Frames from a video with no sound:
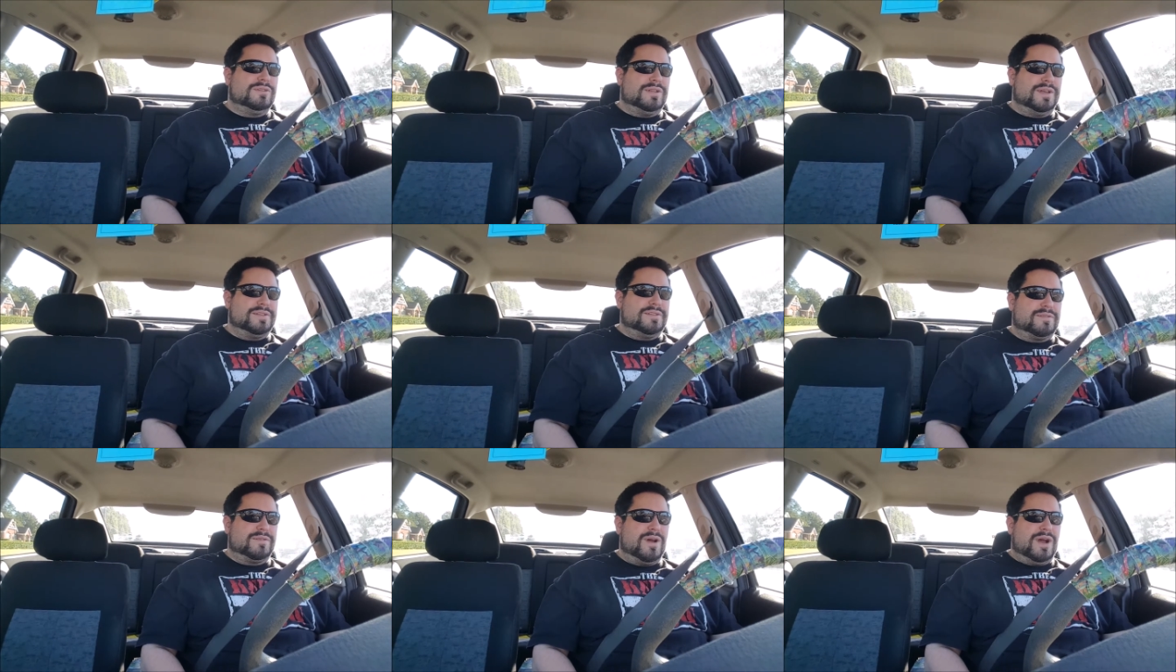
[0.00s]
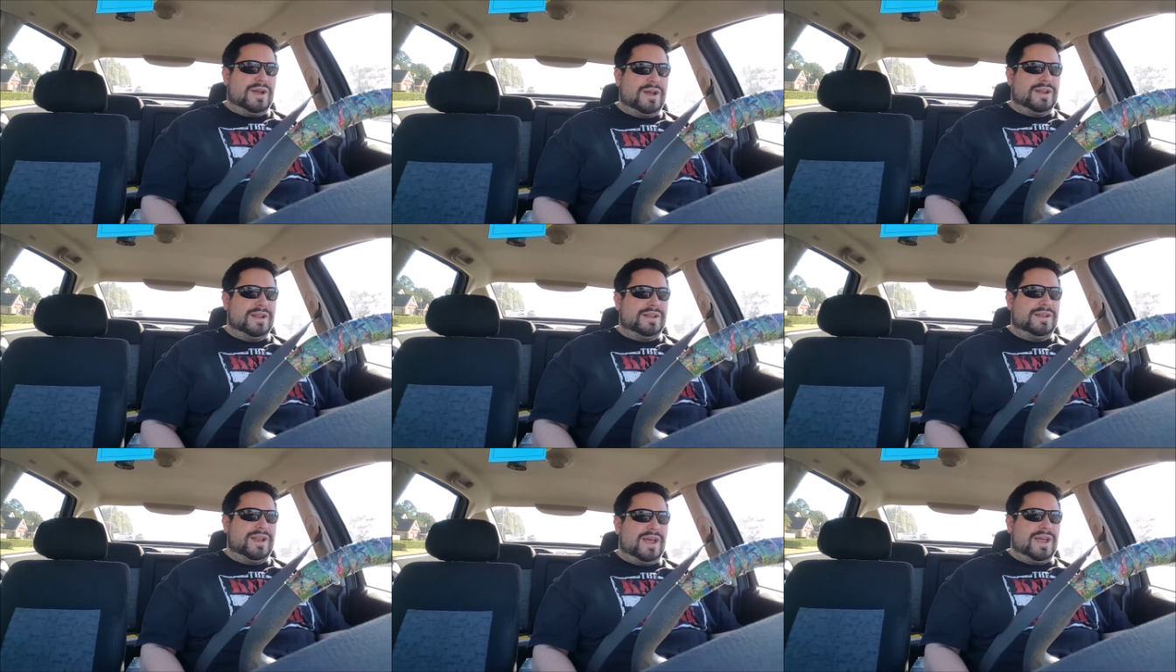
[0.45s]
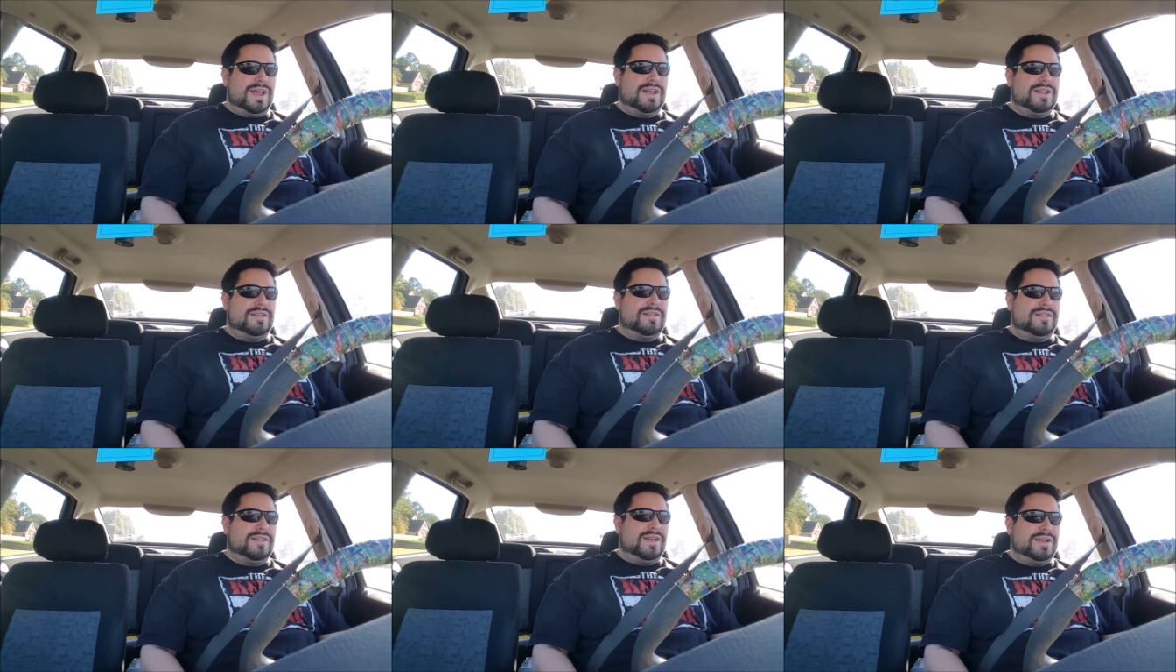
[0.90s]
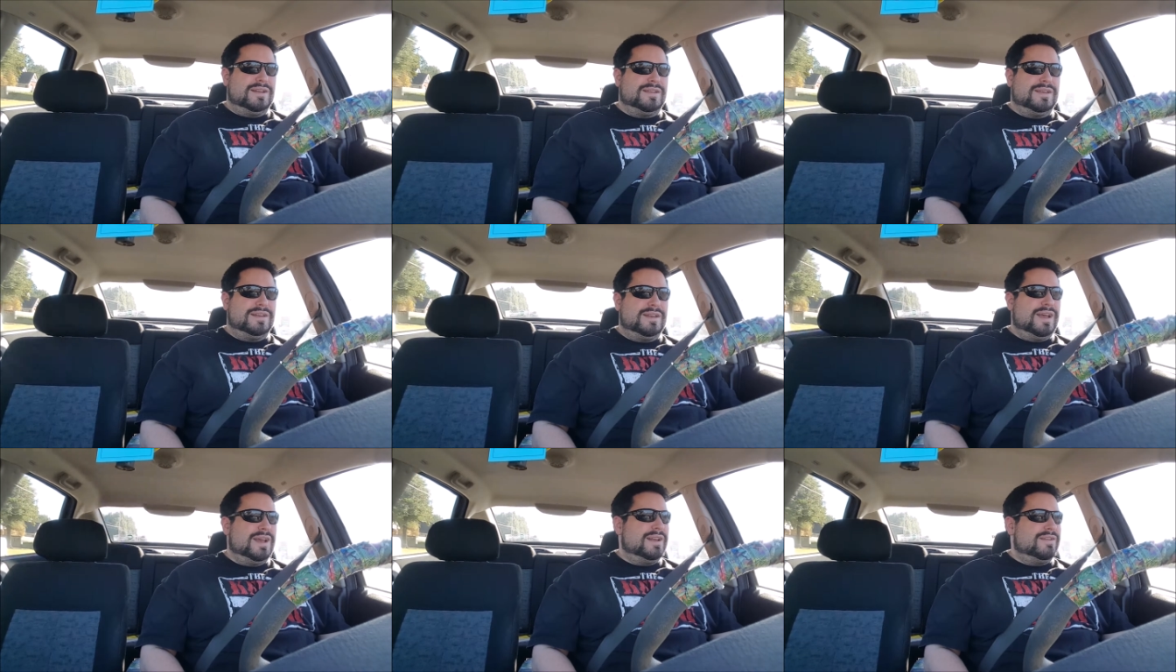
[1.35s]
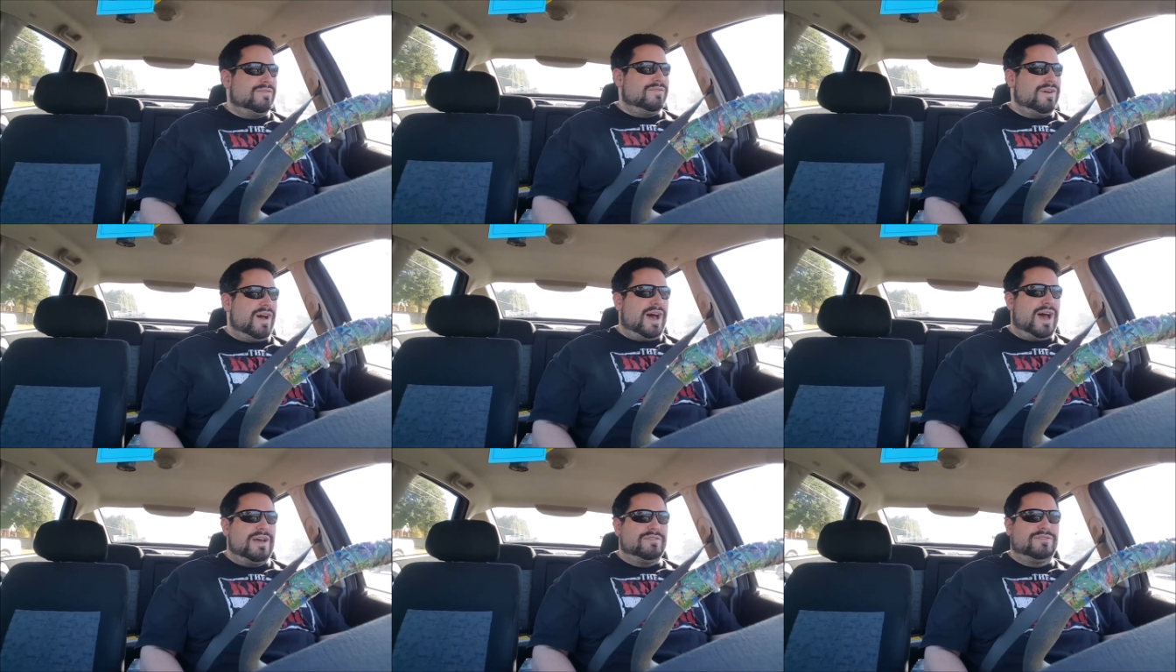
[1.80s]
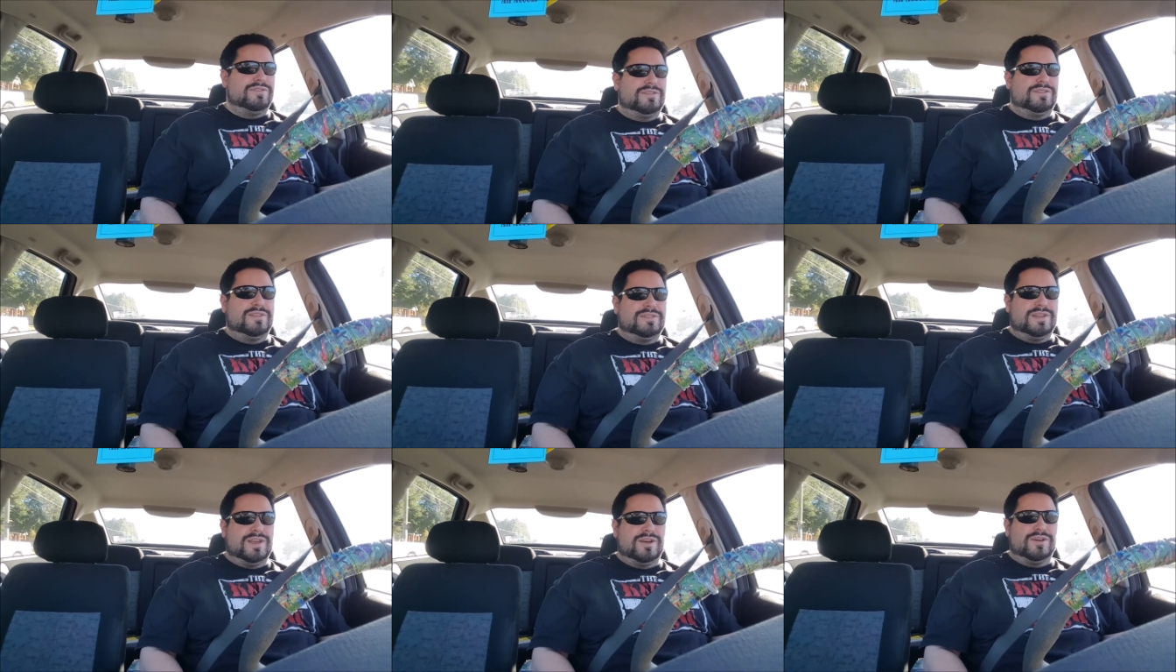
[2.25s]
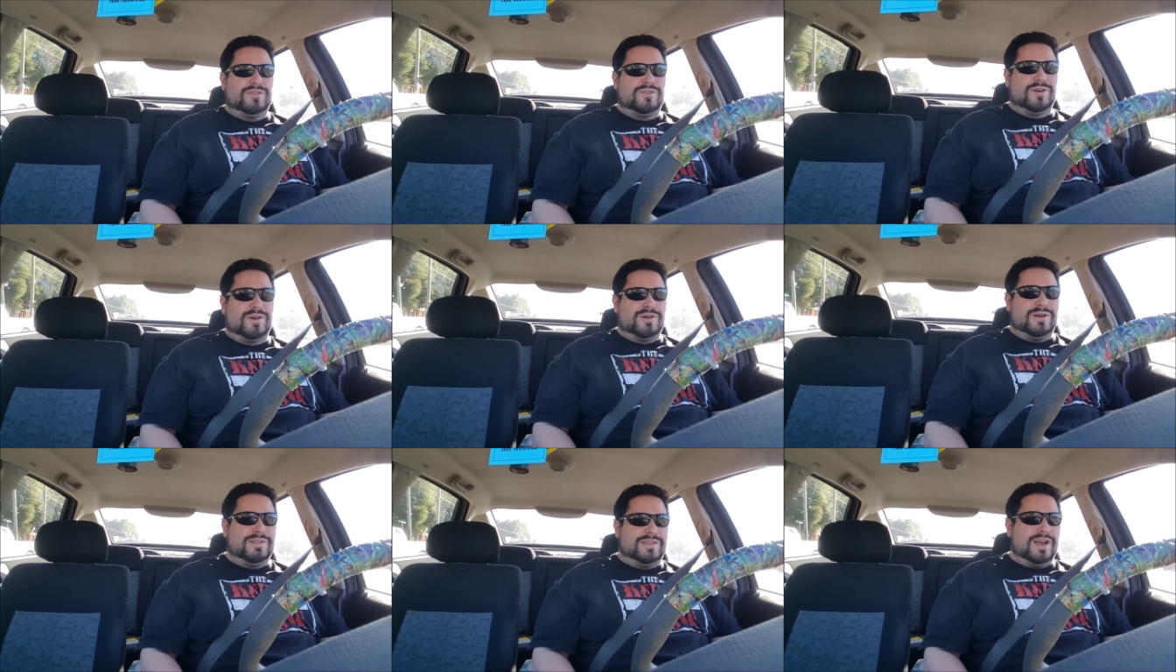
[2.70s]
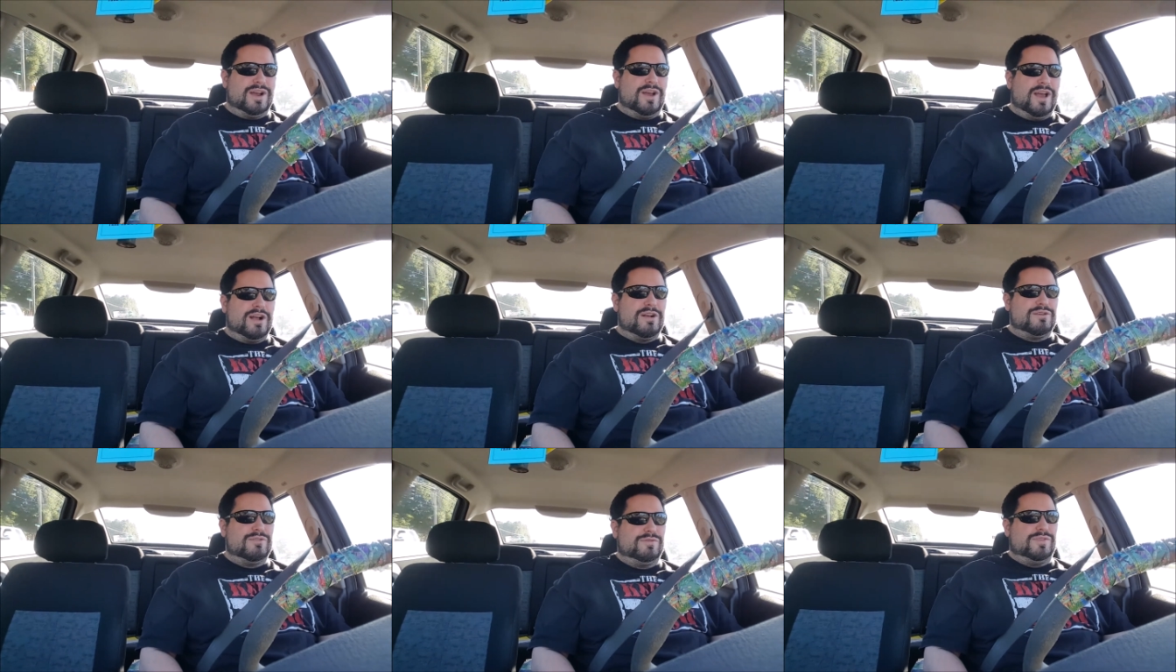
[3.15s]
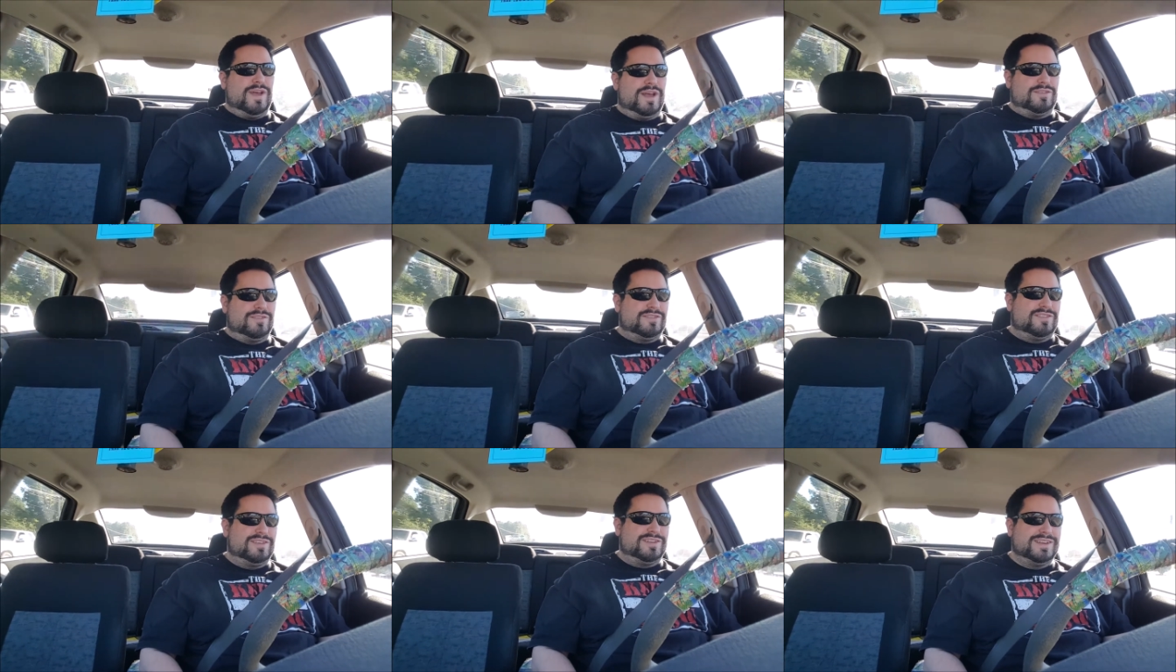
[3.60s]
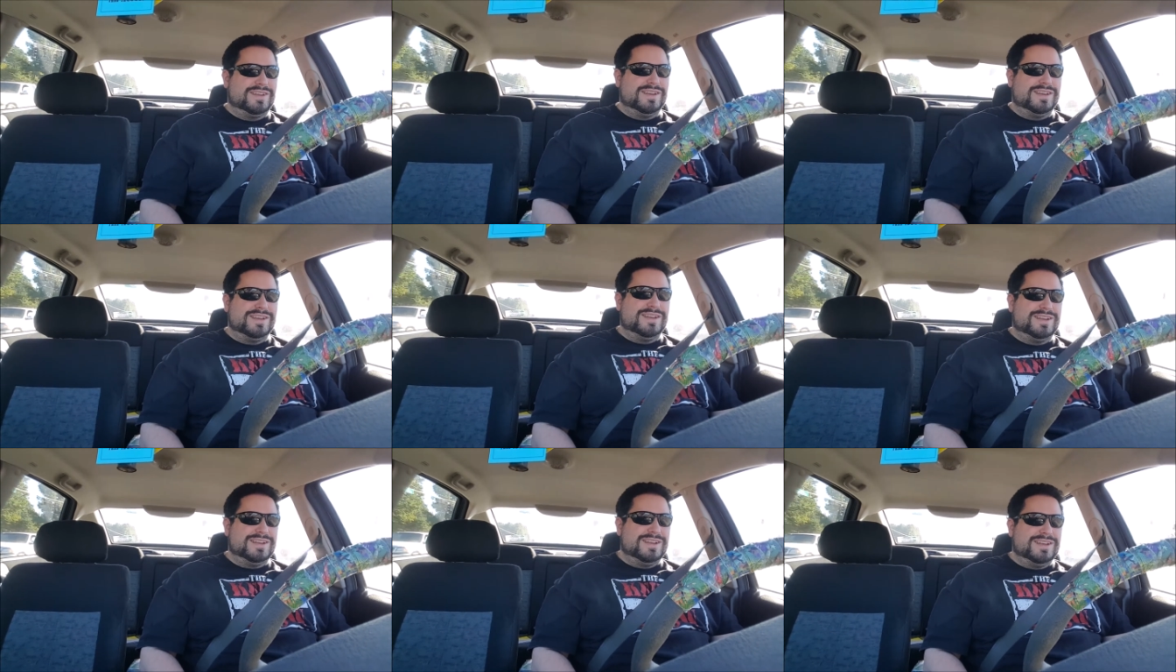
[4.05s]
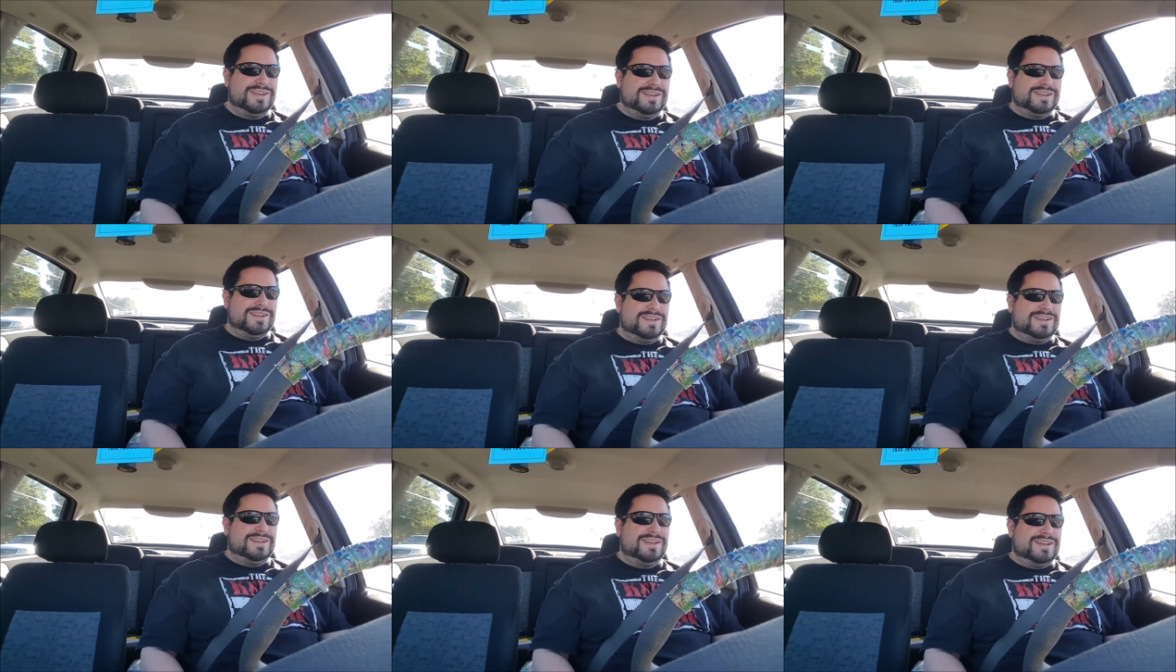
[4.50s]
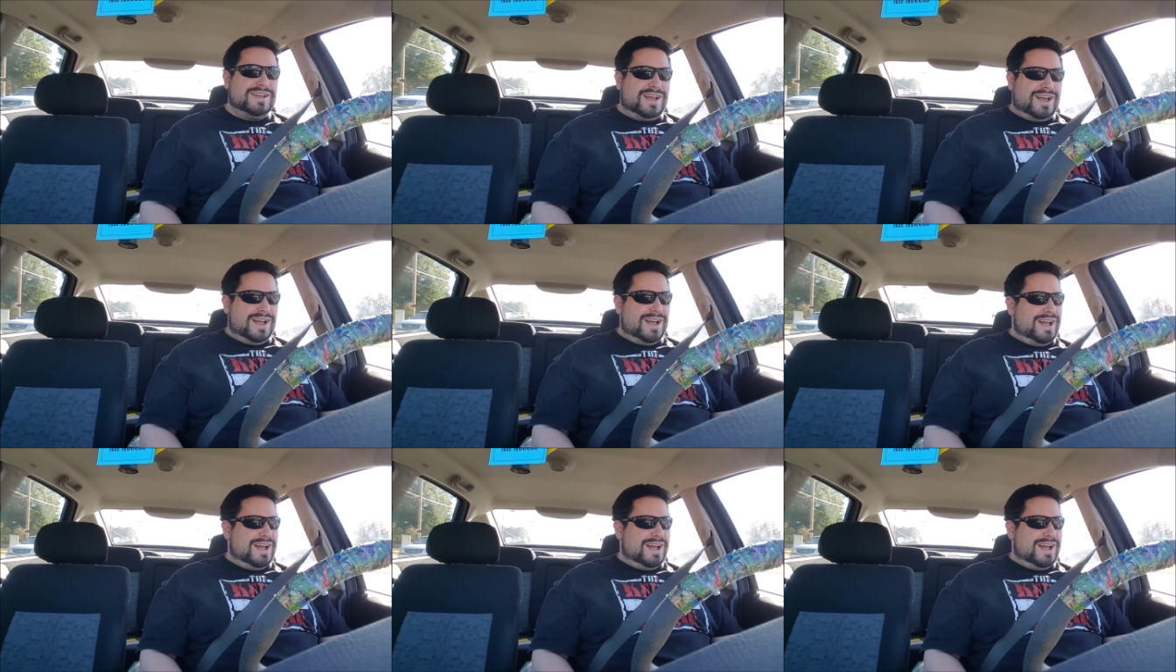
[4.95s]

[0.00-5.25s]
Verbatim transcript: That's rocking at 1995's territory right there, Hecklefest.